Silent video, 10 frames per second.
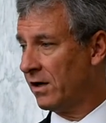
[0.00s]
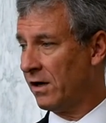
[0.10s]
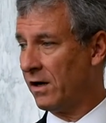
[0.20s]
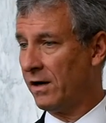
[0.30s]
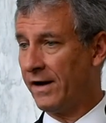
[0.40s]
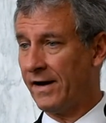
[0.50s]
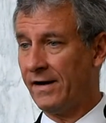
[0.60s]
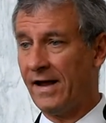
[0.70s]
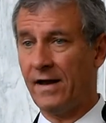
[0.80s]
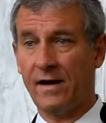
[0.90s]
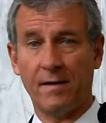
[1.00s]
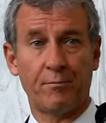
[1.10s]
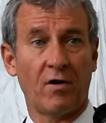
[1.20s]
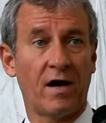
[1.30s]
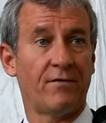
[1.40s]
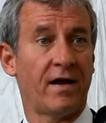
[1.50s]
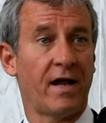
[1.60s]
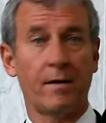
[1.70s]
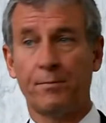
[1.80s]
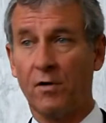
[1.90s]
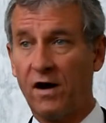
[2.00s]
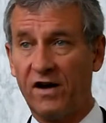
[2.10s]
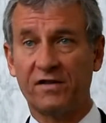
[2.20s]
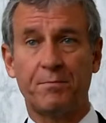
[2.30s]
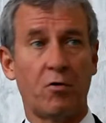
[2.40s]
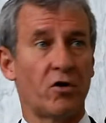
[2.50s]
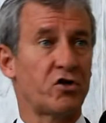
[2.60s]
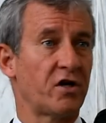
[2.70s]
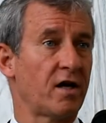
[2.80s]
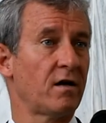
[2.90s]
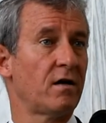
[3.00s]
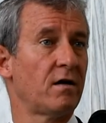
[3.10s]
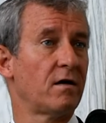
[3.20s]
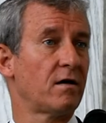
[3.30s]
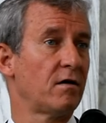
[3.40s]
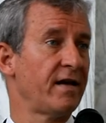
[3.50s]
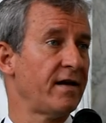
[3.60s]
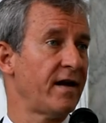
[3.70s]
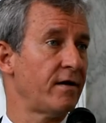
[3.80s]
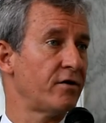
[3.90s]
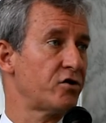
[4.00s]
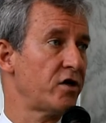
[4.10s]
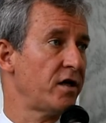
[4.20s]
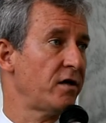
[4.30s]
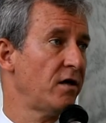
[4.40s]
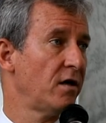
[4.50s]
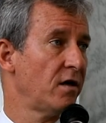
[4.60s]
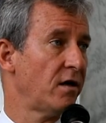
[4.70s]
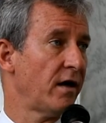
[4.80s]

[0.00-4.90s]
and private enterprise pushing clean energy